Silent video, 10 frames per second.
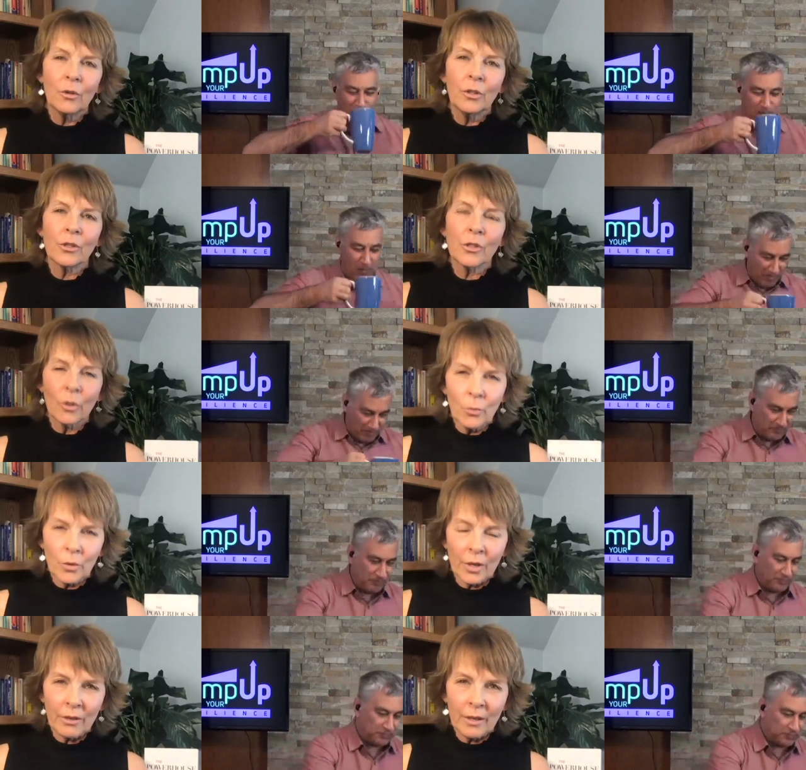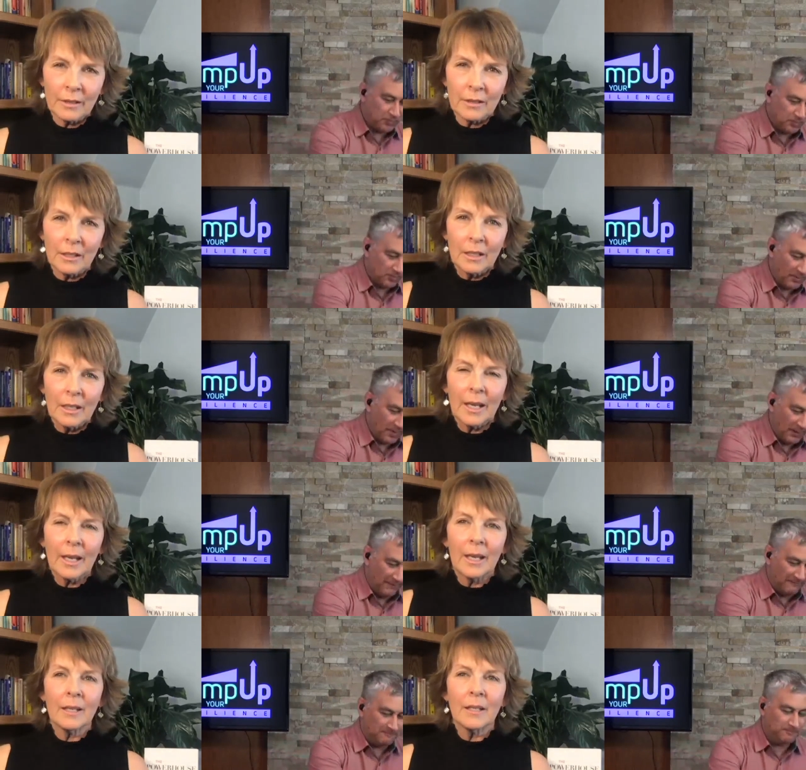Speaker 1: you're so worth it,
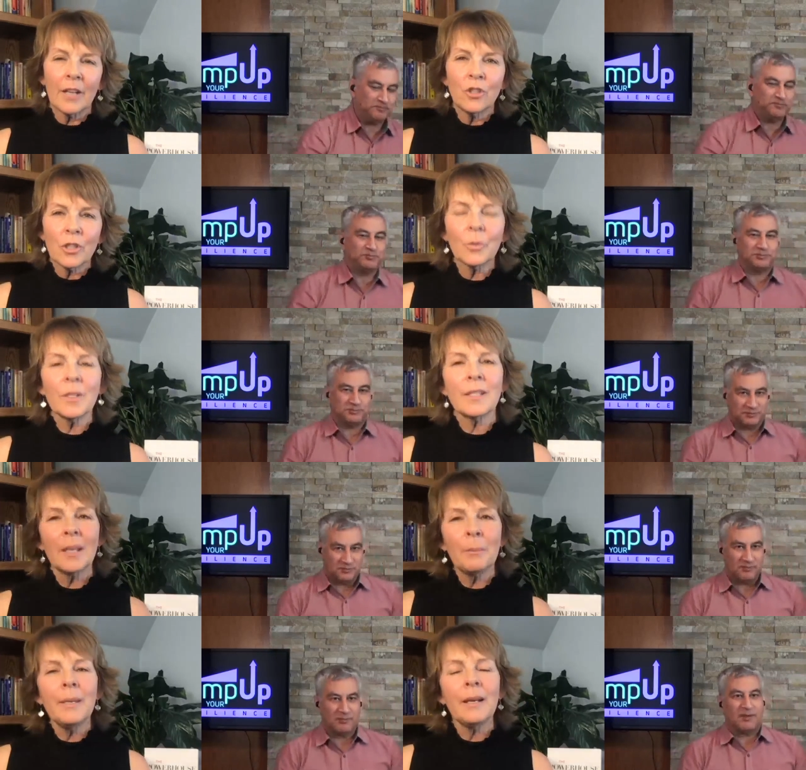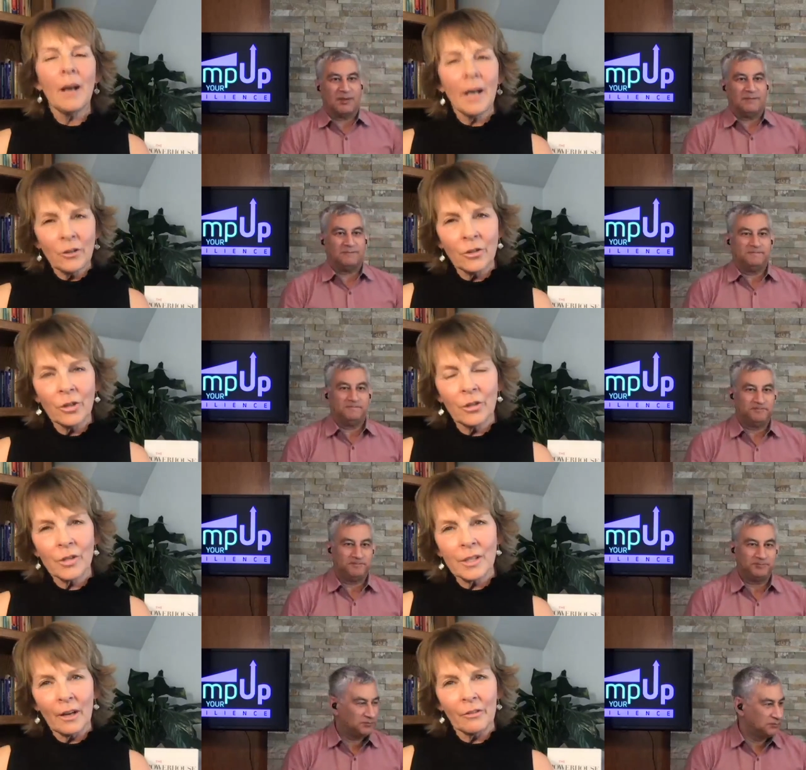and I just want to say, be kinder to
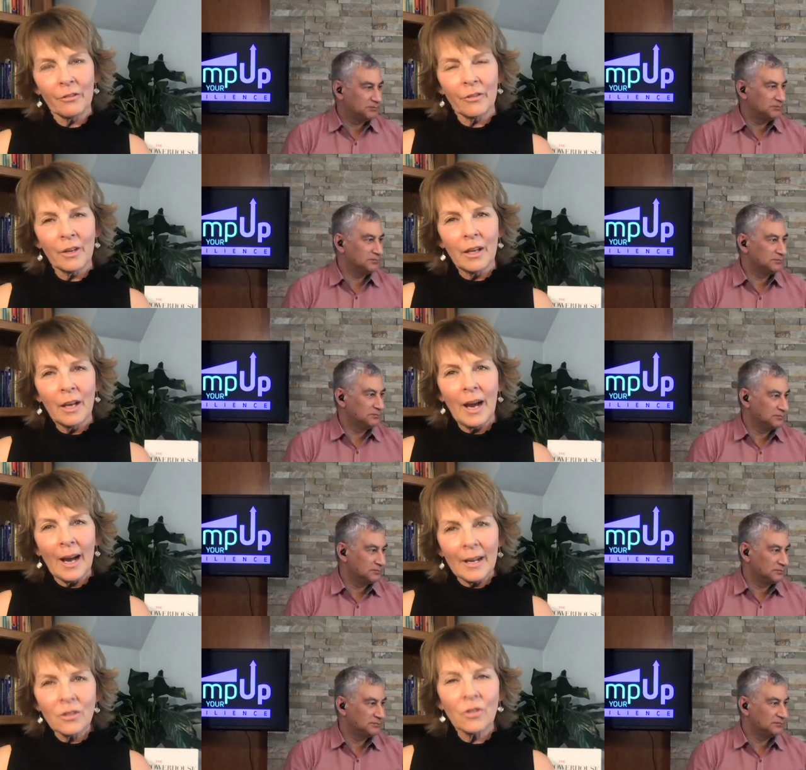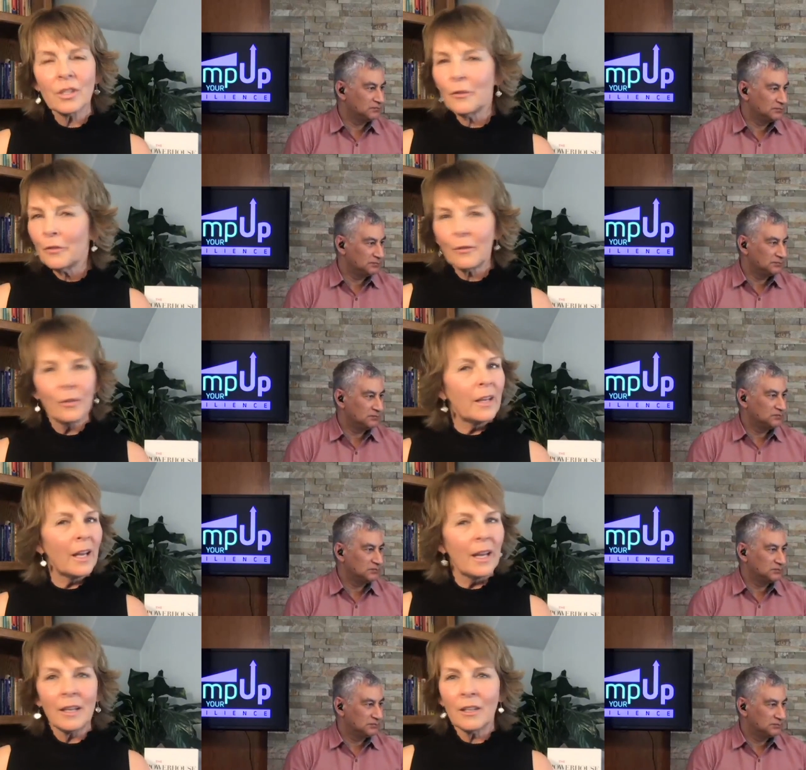yourself ask yourself every
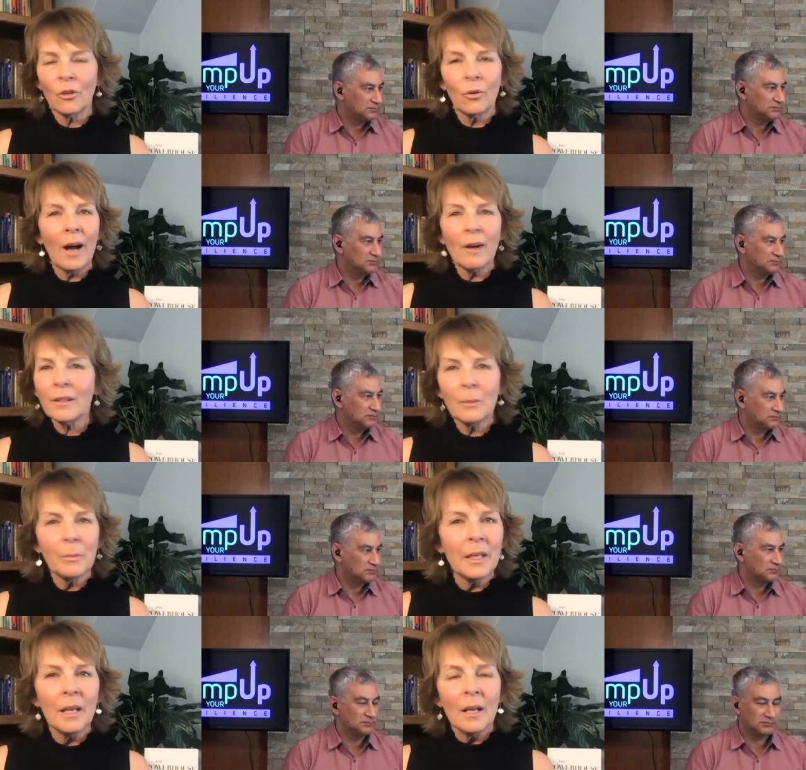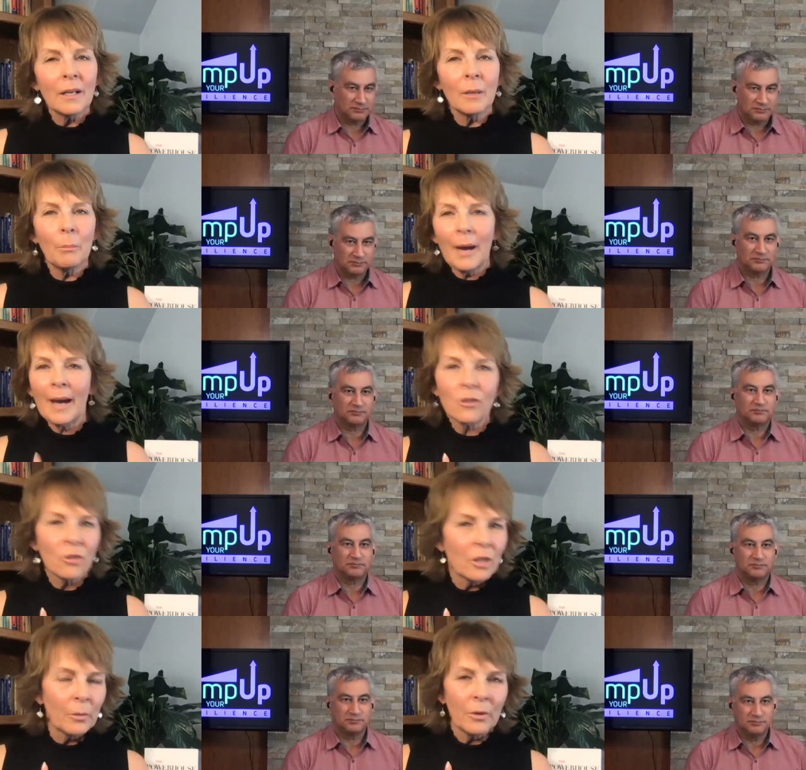day, you know, how can I be
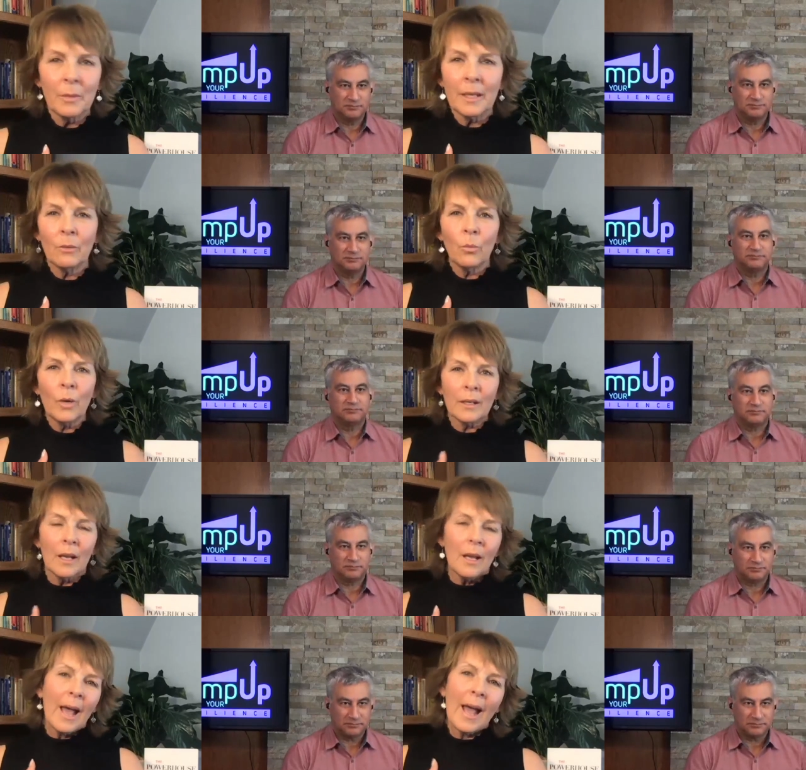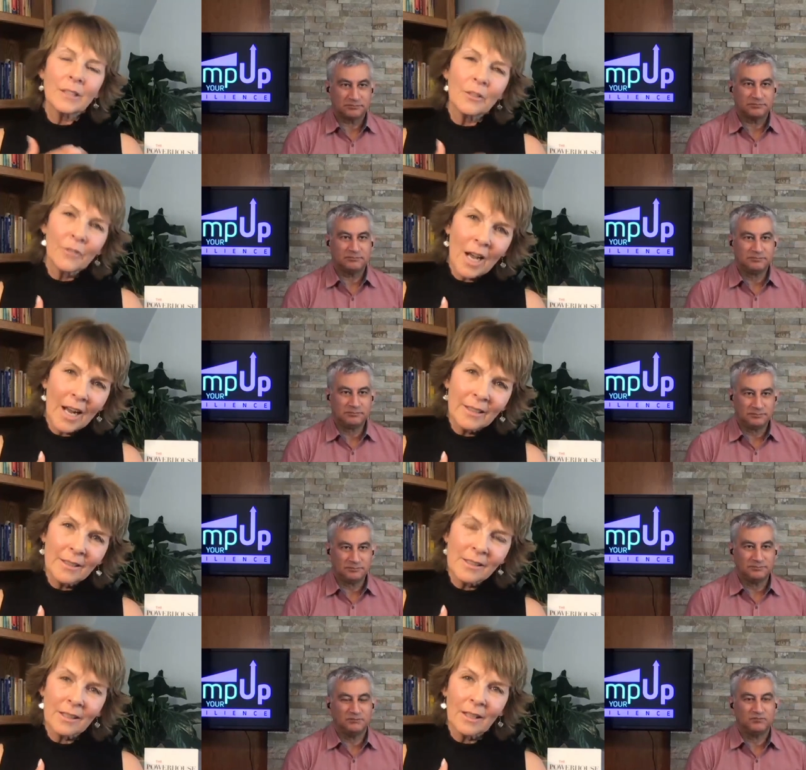compassionate with me? What act of
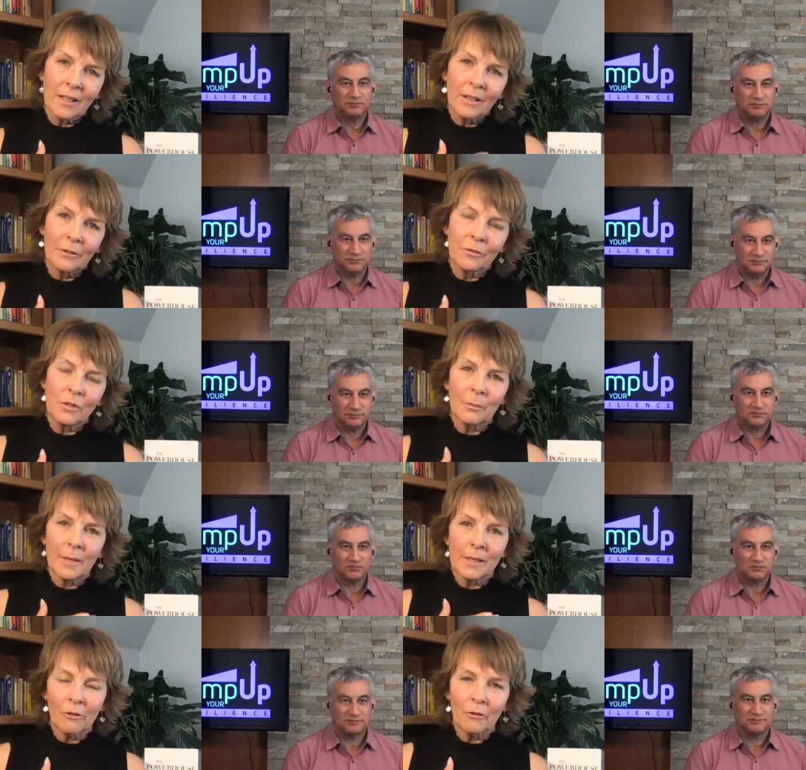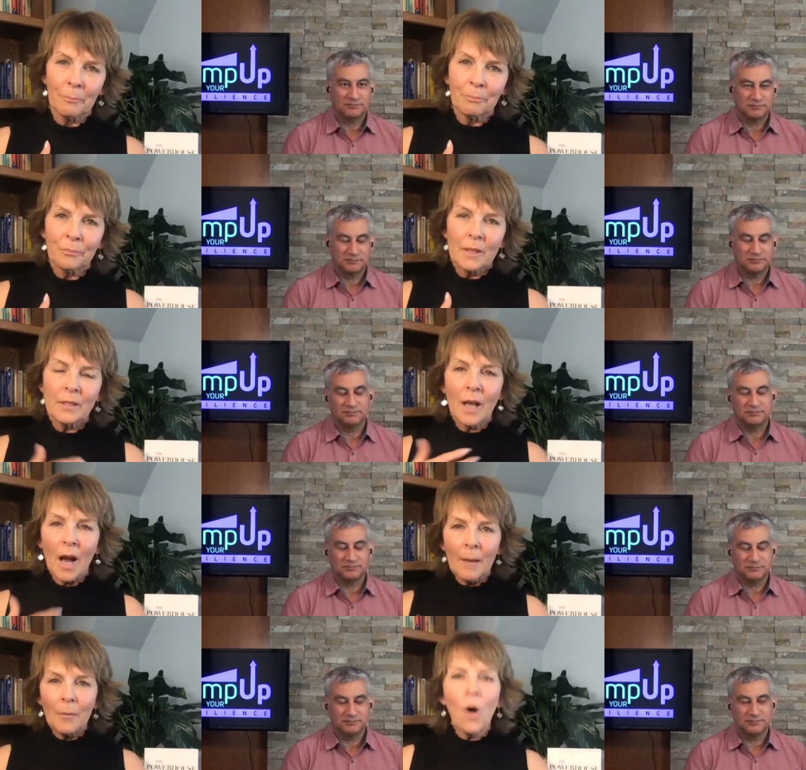kindness can I give to myself?
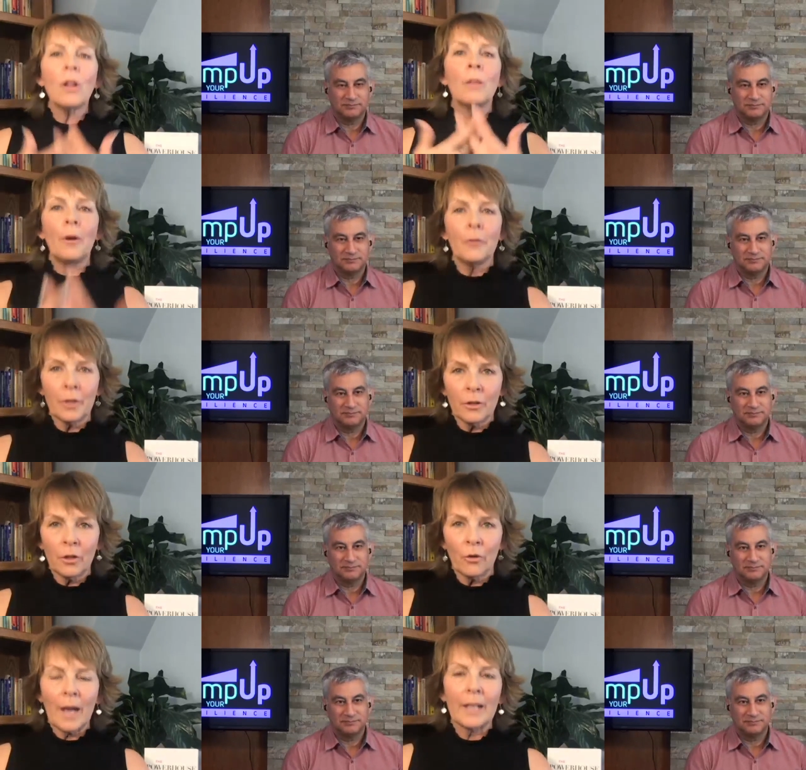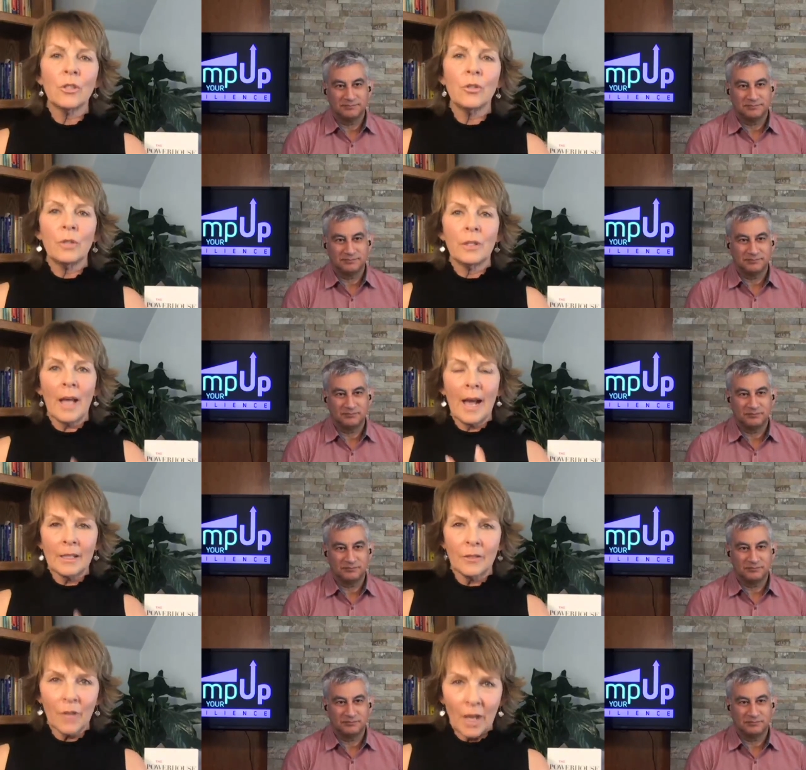See, I'm all about the, the gratitude and
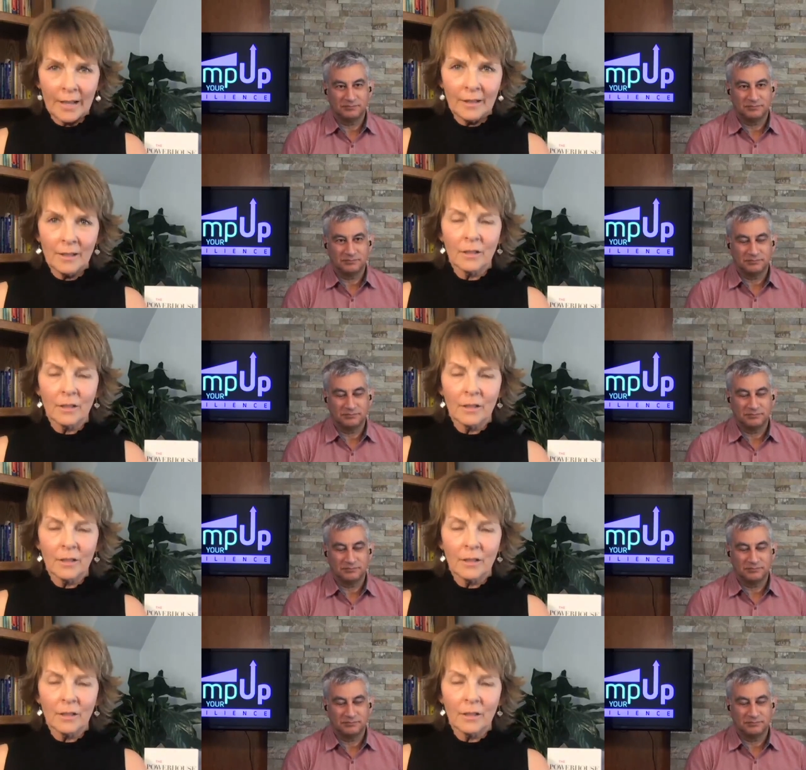the kindness